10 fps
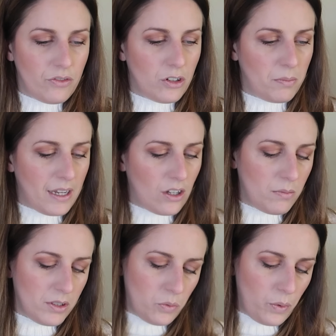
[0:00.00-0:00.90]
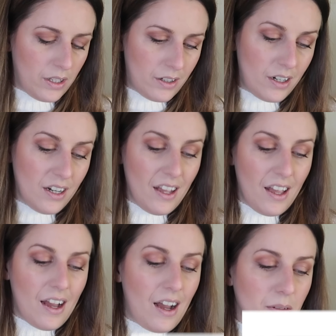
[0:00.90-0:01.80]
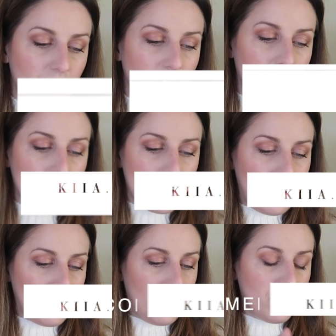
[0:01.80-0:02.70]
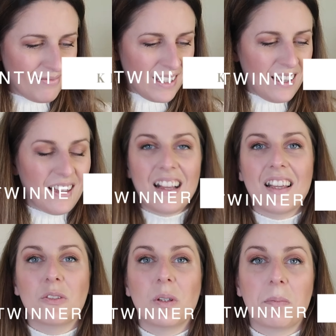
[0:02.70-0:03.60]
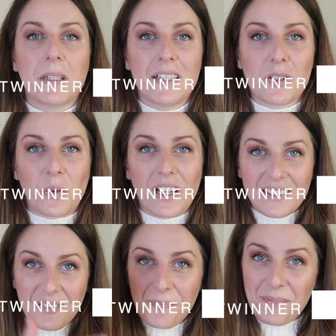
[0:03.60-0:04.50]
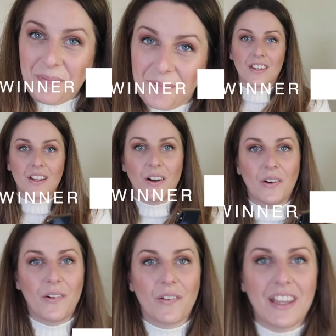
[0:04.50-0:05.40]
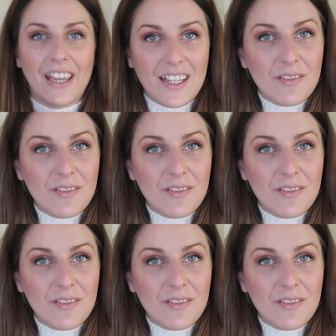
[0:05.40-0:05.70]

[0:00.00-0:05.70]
for my comment winner, I'm gonna give a shout out. It will be this one. Okay,